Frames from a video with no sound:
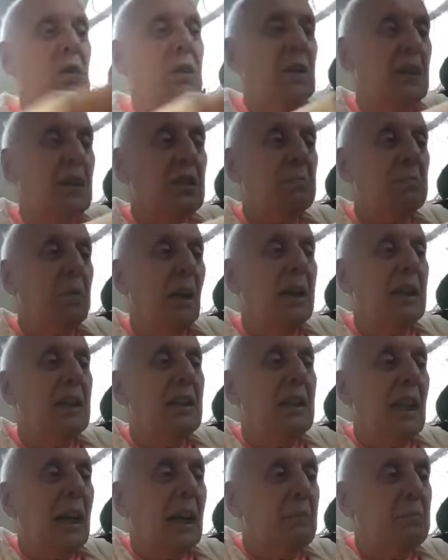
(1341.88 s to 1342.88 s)
could
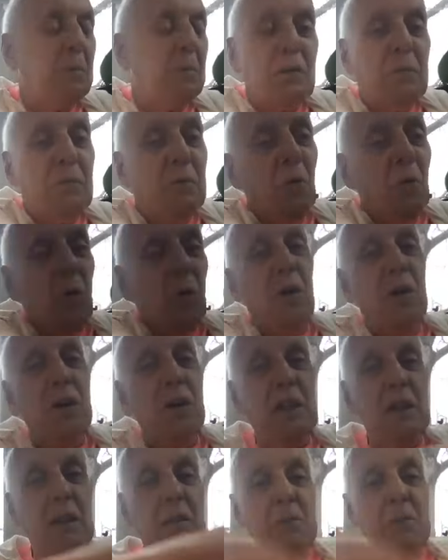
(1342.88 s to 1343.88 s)
explain that before
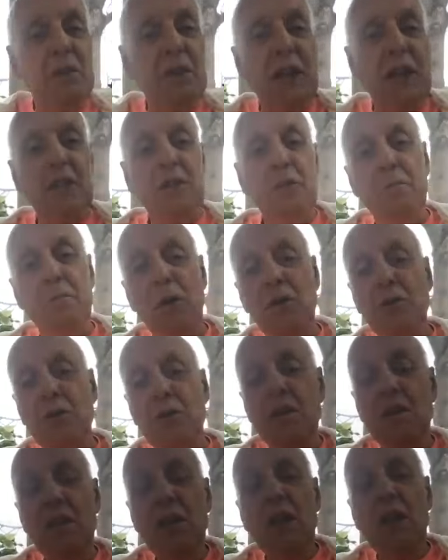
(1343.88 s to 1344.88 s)
you hypnotize a
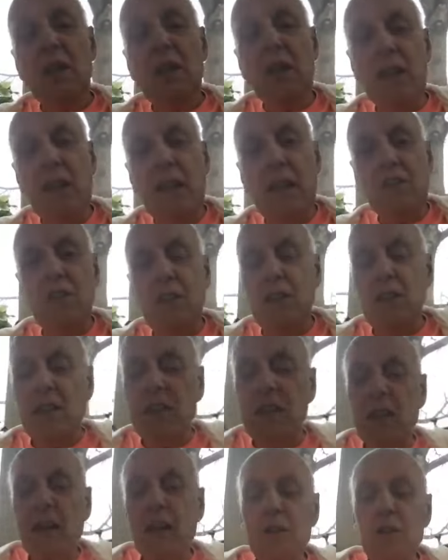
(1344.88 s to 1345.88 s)
person, that's it. And
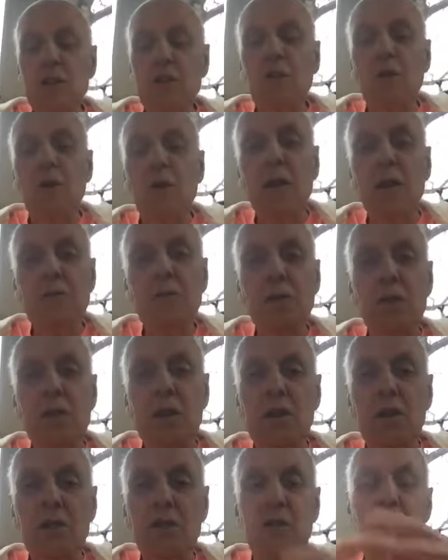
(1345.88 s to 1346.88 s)
the article also
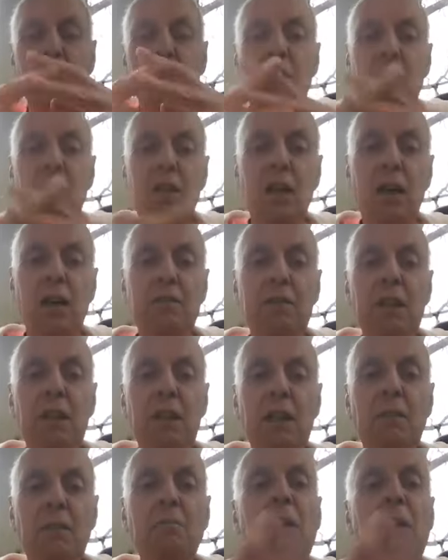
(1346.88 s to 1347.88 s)
consisted of
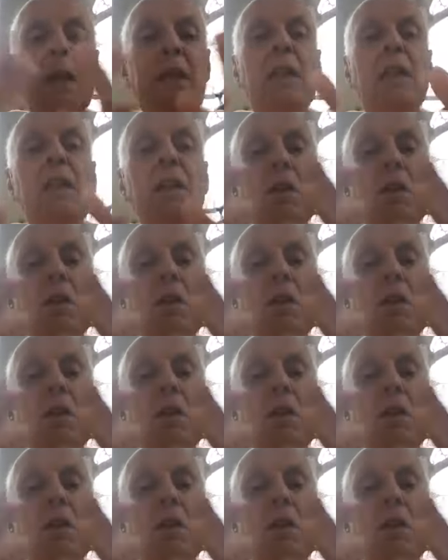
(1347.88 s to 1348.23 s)
many